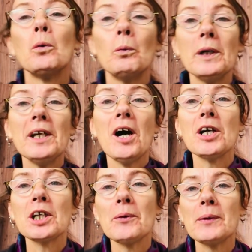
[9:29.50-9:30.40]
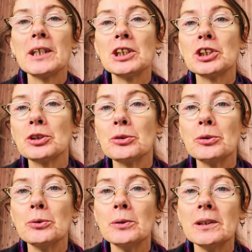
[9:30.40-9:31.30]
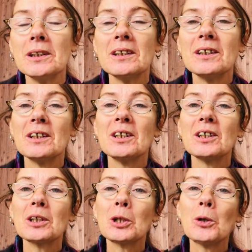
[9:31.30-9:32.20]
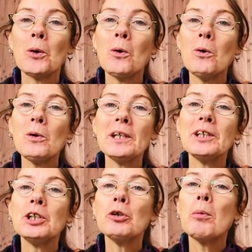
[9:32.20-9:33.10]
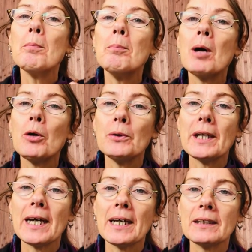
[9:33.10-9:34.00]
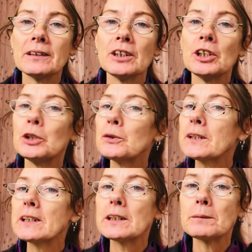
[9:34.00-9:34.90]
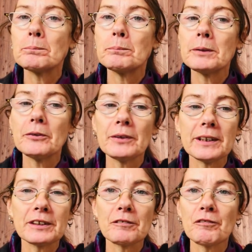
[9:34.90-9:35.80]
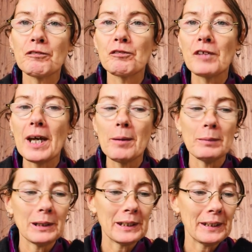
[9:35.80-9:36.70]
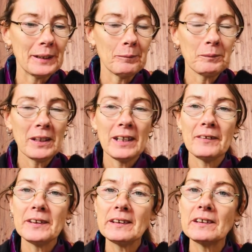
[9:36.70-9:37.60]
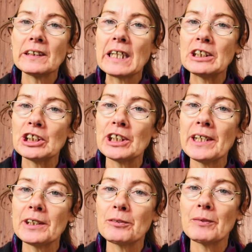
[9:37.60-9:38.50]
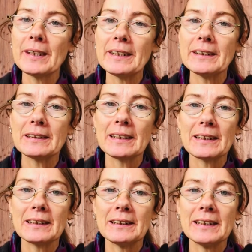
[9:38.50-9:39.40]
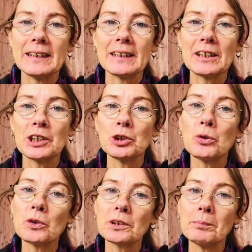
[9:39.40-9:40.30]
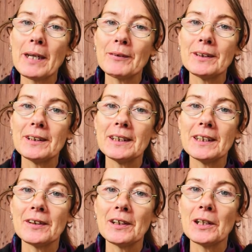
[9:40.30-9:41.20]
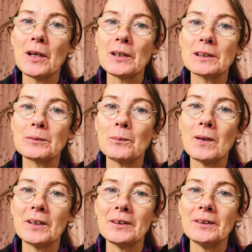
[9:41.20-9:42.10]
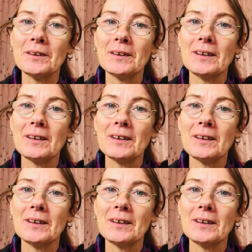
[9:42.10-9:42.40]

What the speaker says: we are going to call in your monad, your spirit family. And this is an angelic Reiki technique, and I talked about it in the last one.